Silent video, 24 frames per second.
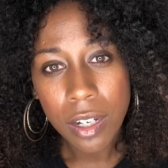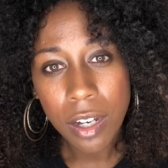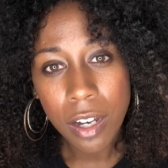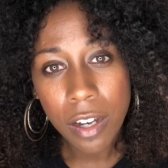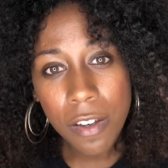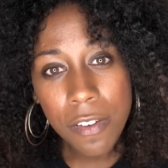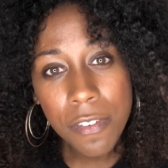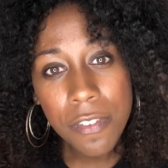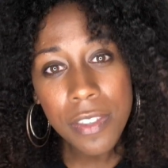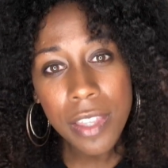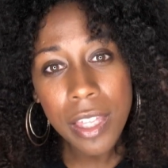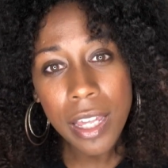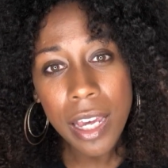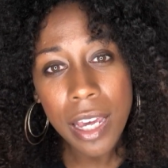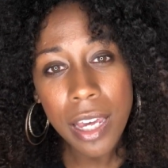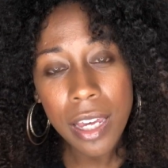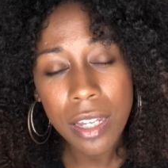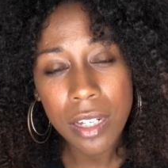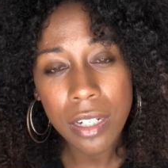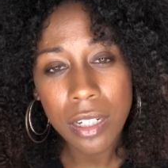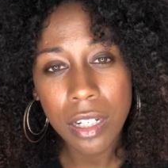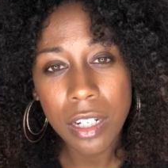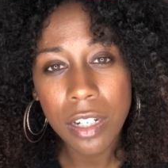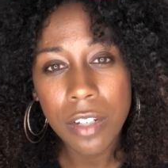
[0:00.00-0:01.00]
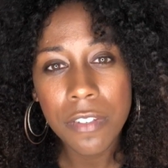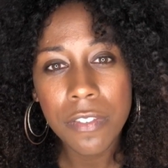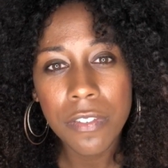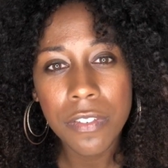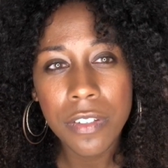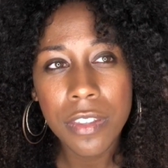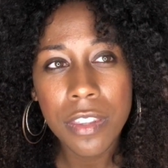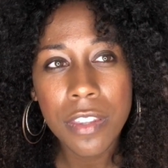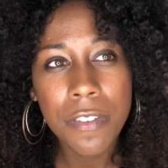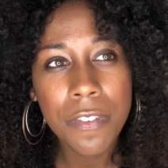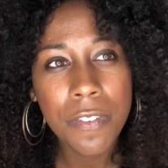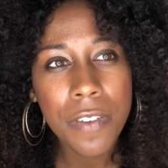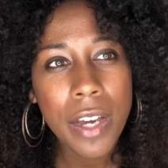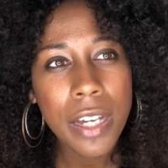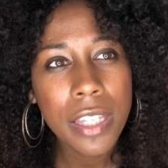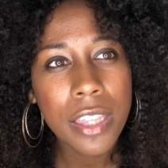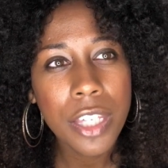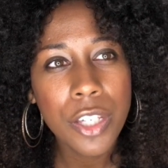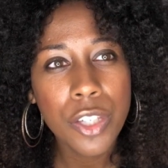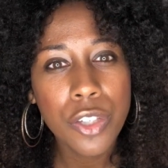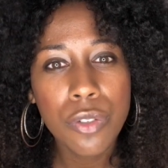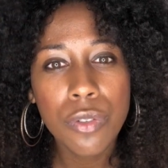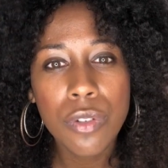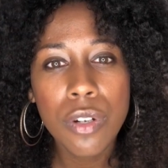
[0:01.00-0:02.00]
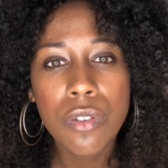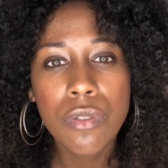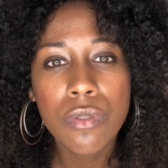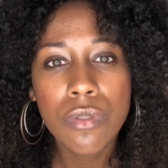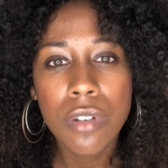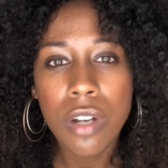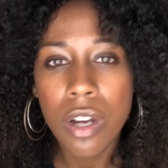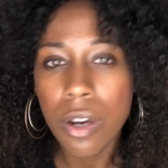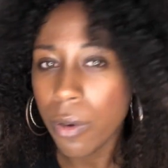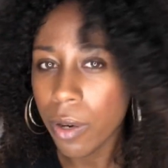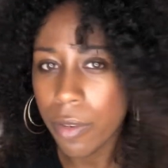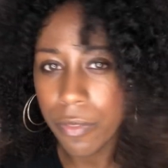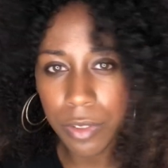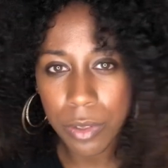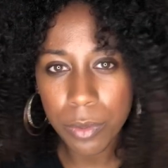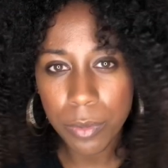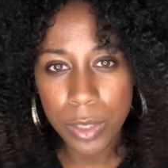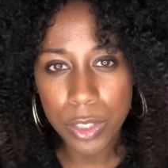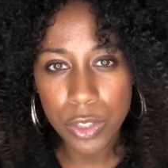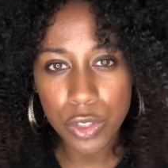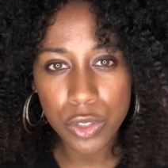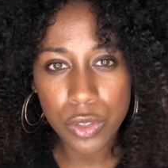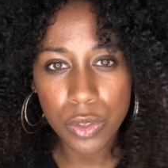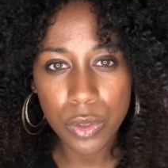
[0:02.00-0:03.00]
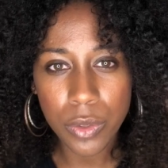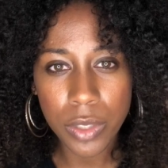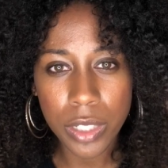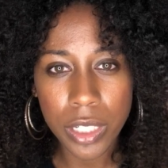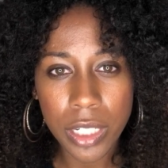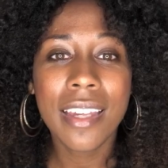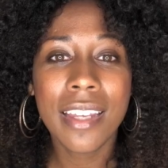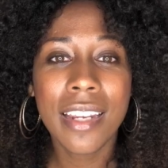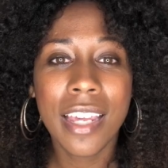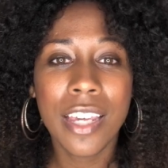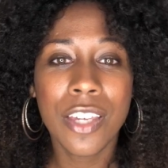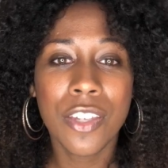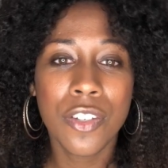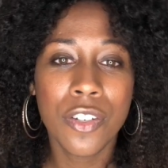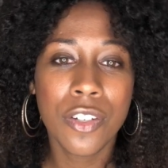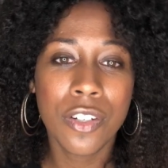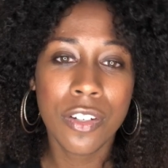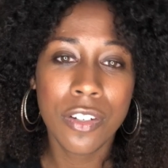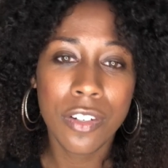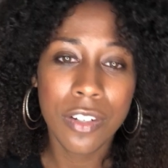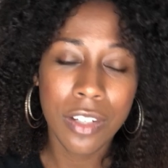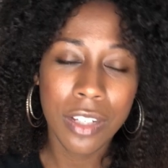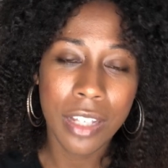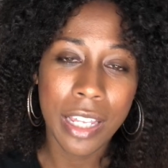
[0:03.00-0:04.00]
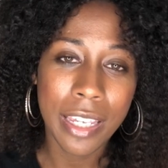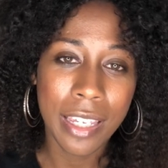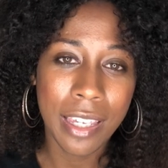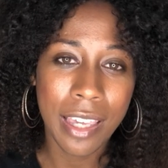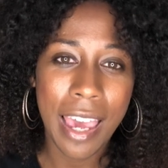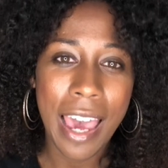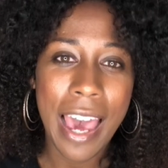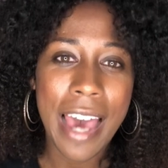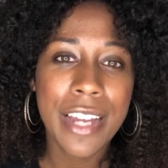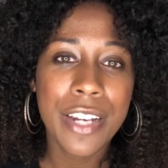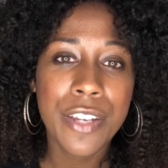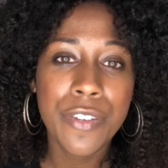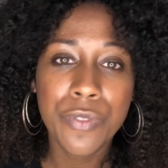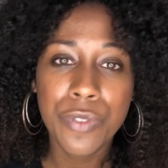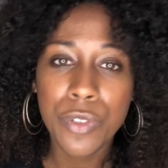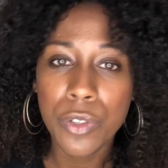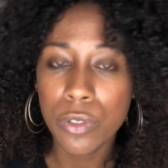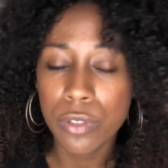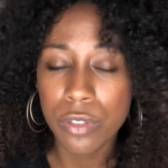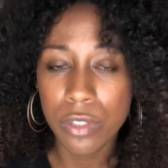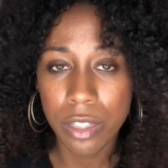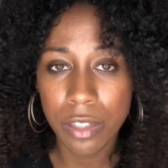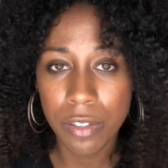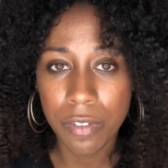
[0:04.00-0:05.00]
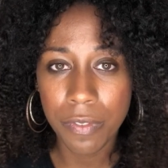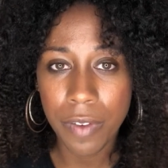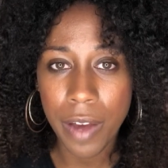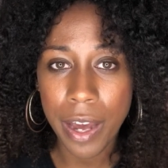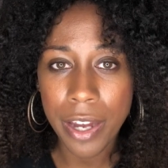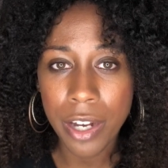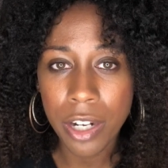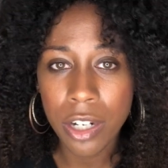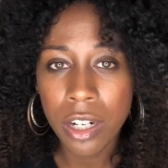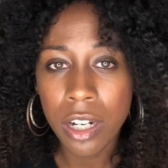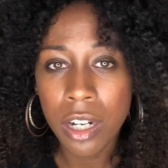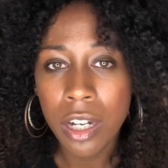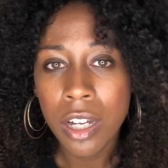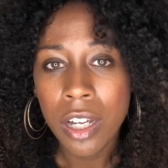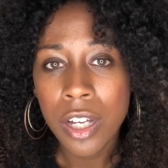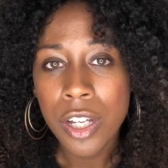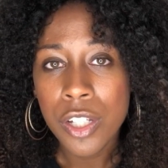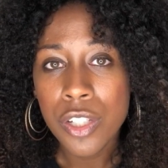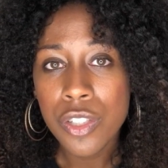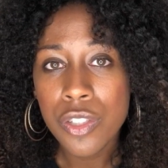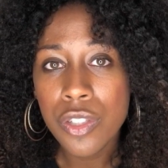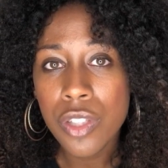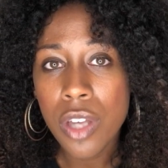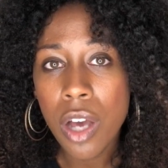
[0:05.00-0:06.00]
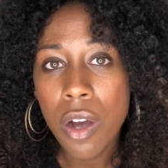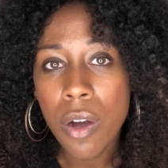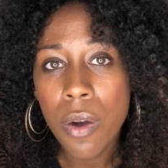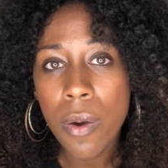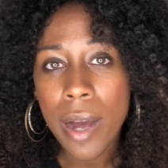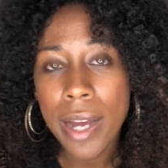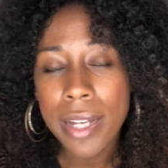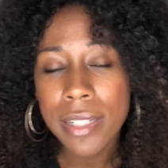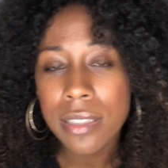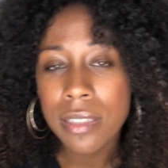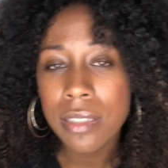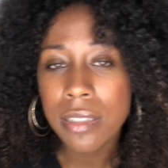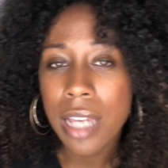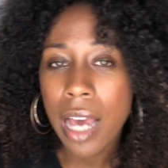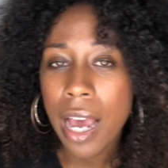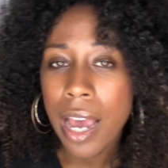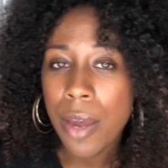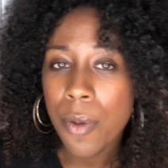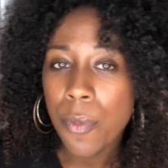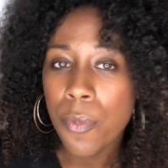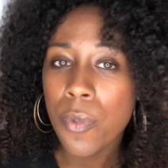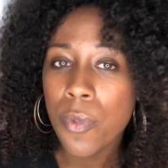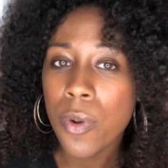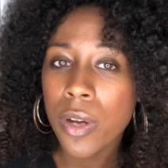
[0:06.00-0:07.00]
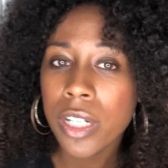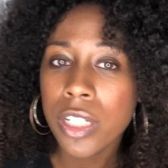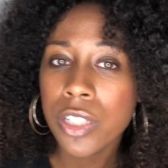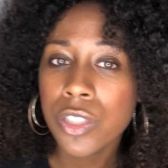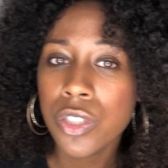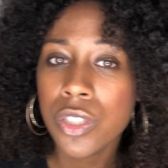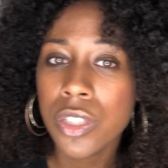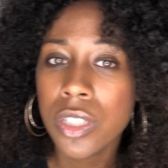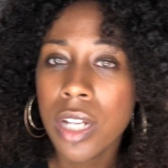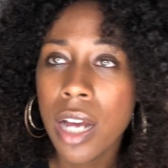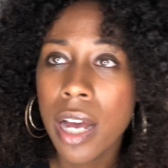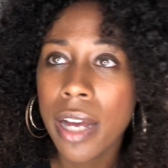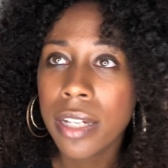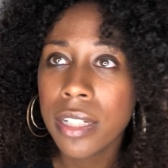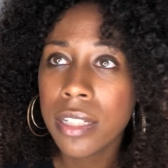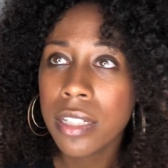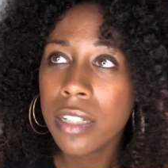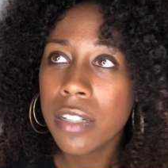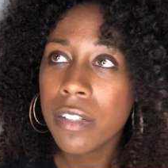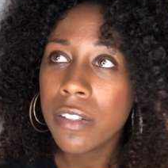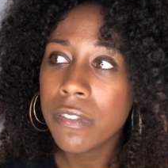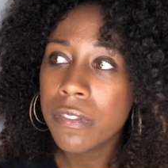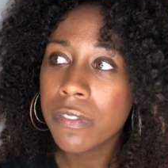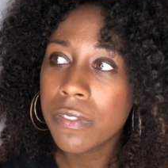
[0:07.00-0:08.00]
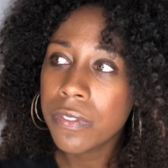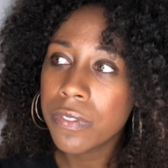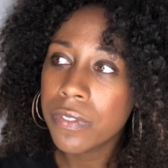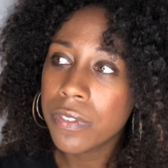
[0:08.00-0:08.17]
of that, of the fact that you don't know everyone's story, and you're like adding fuel to the fire. So I wanted to kind of,